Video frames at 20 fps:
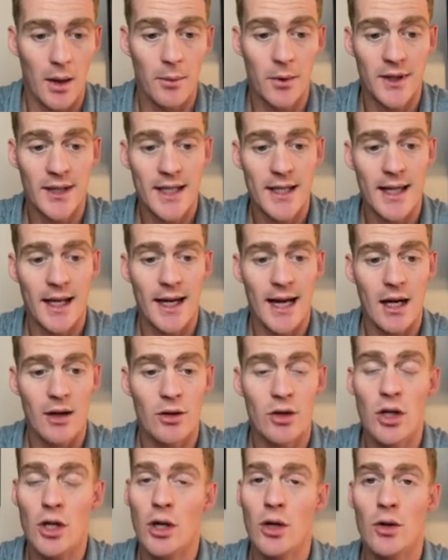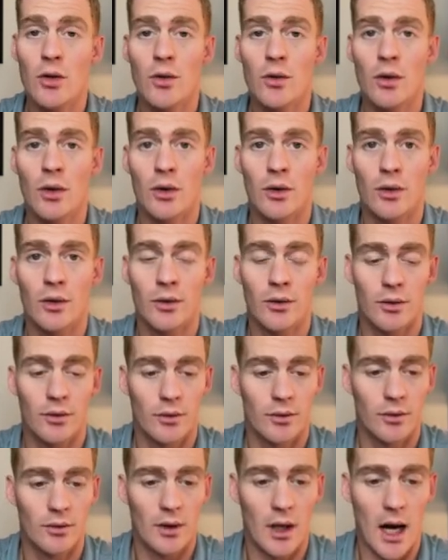we'll see that our new
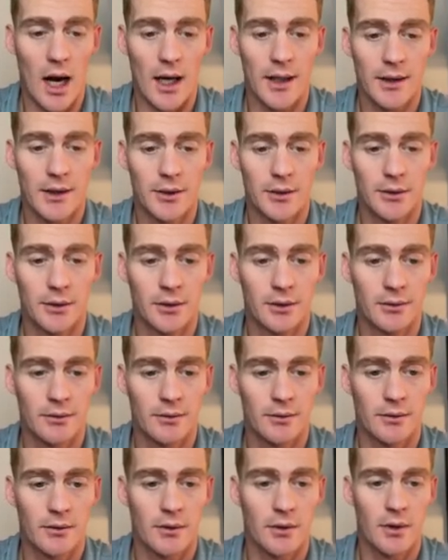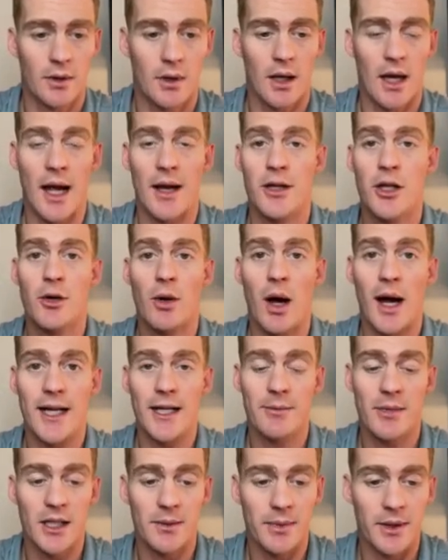
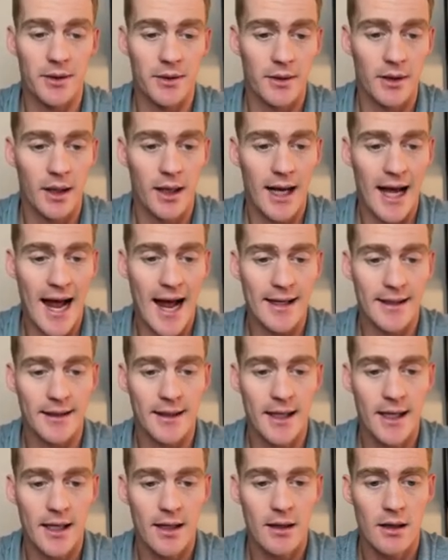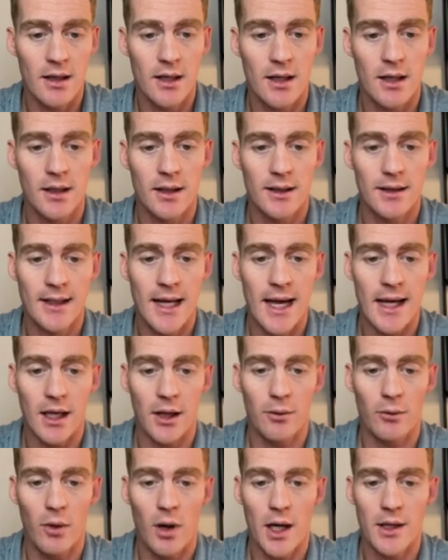item has been added here,
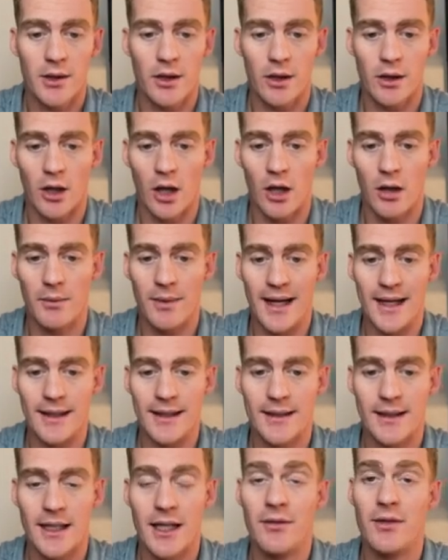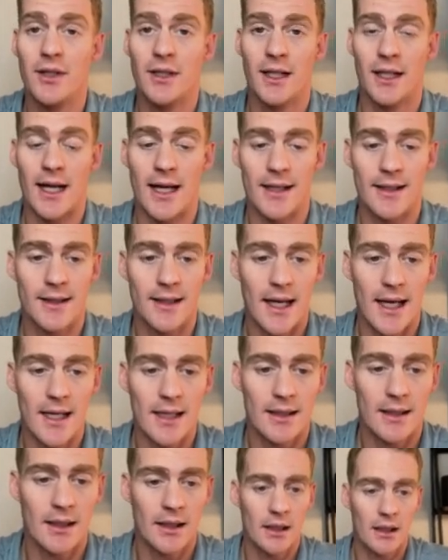tech.wired.com, and it's given today's
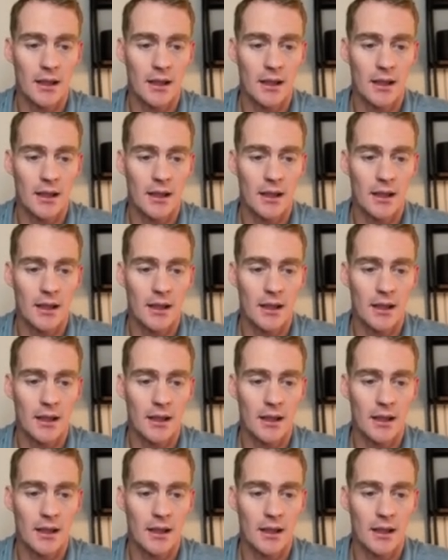date.